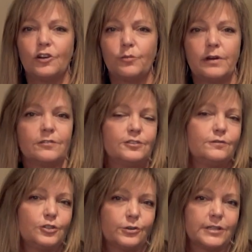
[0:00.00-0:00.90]
or beverage of
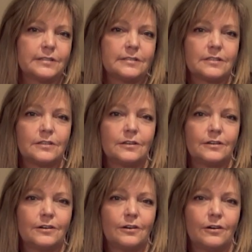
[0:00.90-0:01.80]
choice,
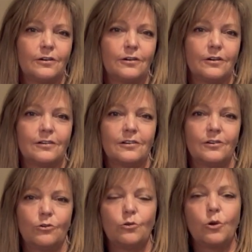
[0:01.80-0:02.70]

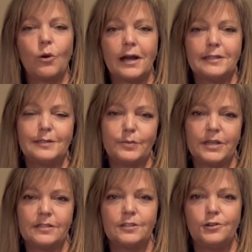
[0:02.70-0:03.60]
go to a quiet
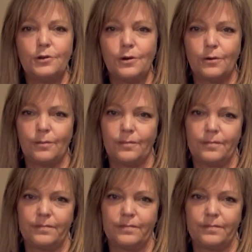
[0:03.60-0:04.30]
space in your home,